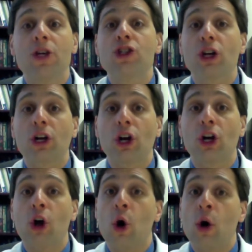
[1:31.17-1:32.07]
should
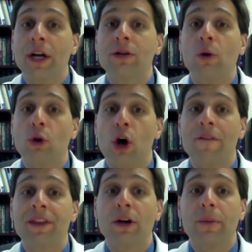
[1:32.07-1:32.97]
occur on or
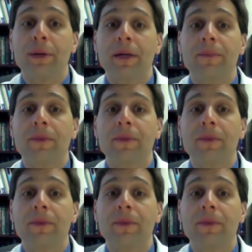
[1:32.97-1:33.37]
off therapy.